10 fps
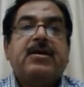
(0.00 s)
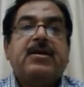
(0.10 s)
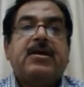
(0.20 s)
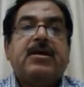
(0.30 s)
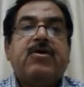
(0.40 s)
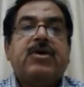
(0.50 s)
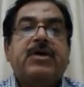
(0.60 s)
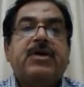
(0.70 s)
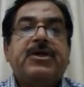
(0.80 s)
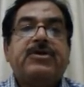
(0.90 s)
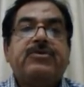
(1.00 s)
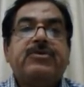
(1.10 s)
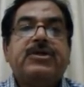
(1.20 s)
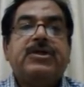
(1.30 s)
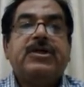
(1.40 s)
Now coming to
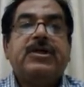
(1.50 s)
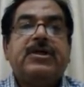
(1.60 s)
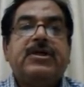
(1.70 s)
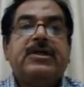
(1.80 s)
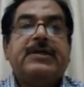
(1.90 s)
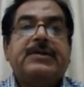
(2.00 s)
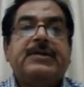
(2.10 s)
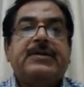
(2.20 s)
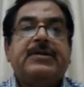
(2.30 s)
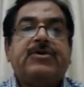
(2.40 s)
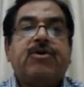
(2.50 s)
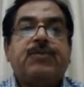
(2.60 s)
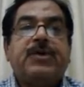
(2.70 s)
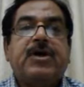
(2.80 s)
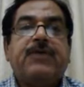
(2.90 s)
the
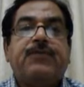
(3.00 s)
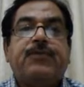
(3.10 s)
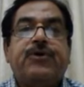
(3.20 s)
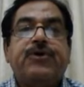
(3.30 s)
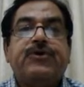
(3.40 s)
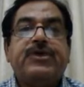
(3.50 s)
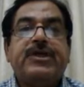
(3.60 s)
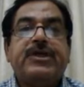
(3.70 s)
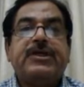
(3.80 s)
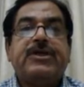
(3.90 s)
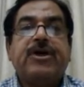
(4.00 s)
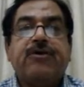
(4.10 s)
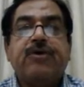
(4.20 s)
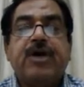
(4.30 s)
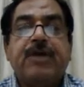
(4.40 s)
topic of producing
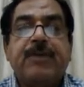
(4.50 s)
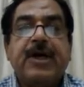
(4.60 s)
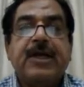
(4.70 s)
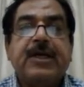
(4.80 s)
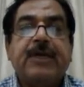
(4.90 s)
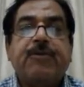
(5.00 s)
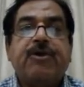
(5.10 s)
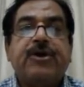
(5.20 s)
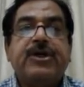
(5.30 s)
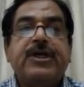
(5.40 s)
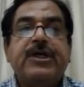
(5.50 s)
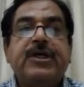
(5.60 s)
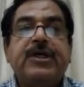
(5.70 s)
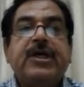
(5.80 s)
Trichogramma in laboratory.